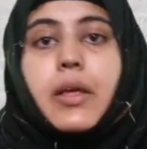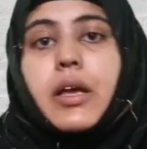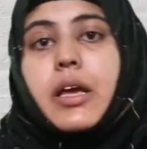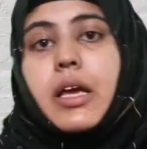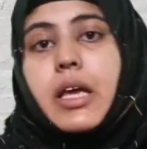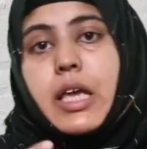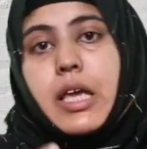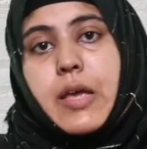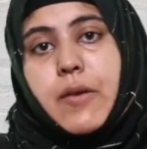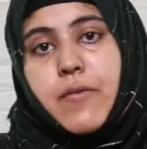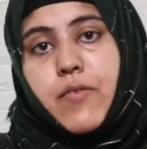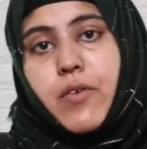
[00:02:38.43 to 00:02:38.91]

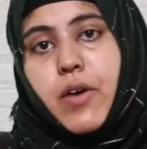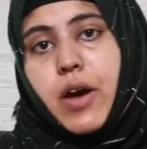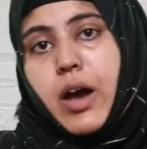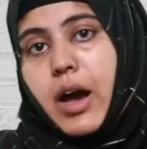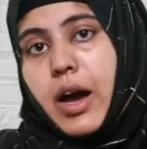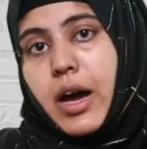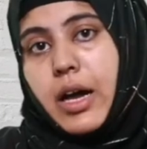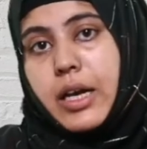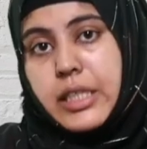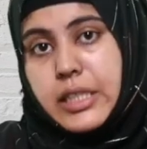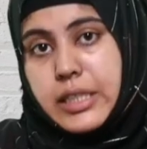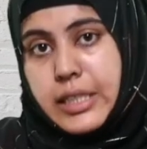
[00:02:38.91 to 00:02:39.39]
if
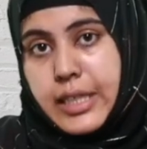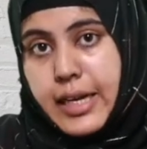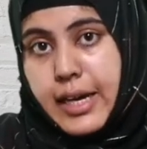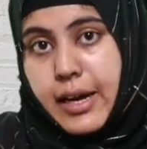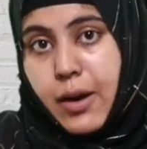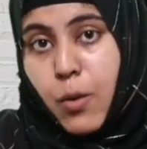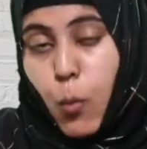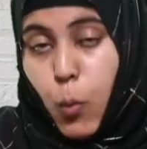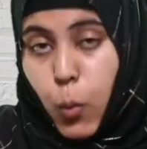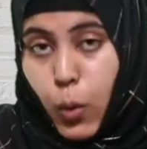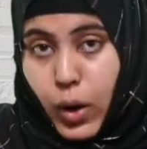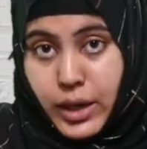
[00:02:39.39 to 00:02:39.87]
I take
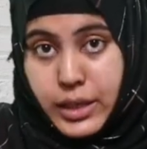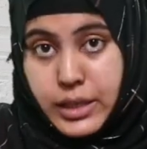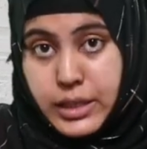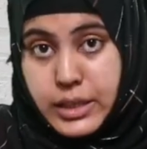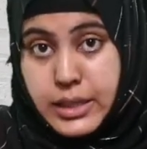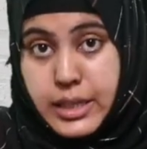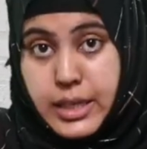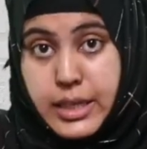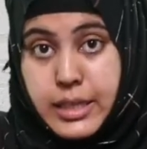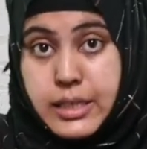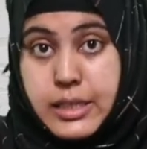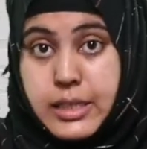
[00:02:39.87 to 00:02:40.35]
one
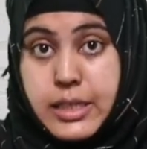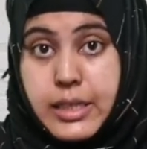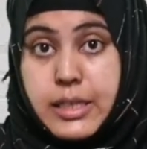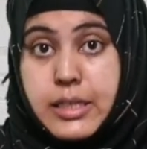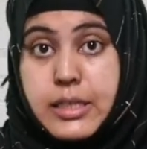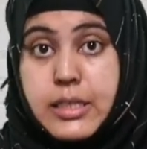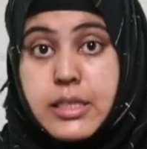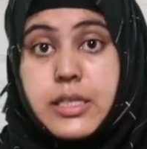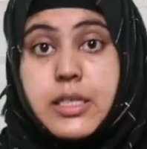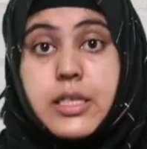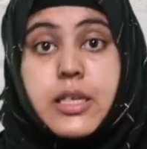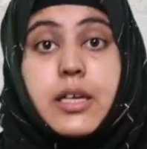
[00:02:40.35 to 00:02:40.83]

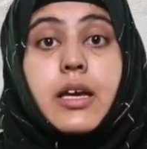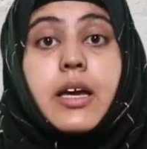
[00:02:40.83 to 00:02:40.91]
sentence